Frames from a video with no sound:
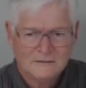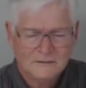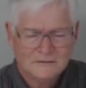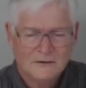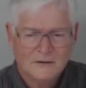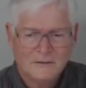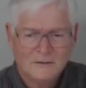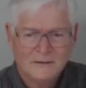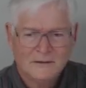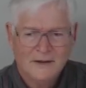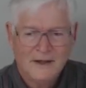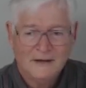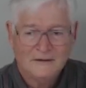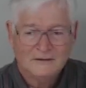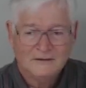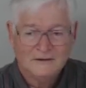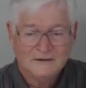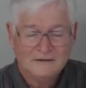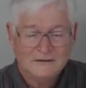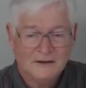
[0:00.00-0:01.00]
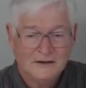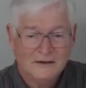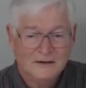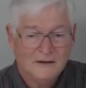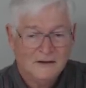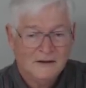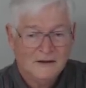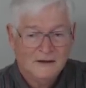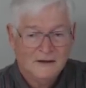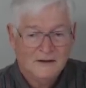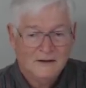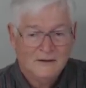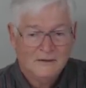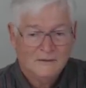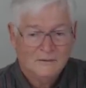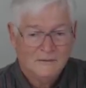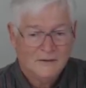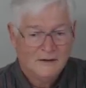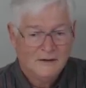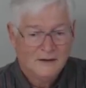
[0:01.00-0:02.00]
What's wrong with that? She said,
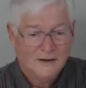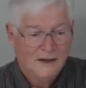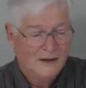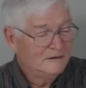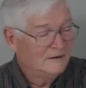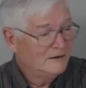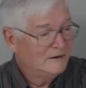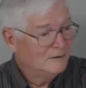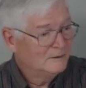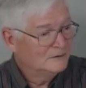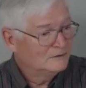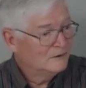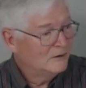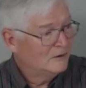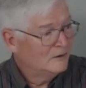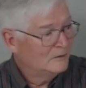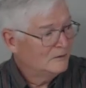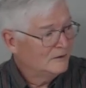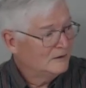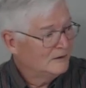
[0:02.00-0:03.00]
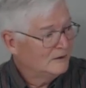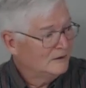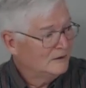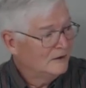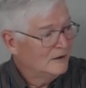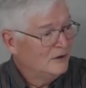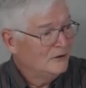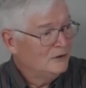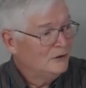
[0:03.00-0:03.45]
well, I'll tell you what's wrong with it.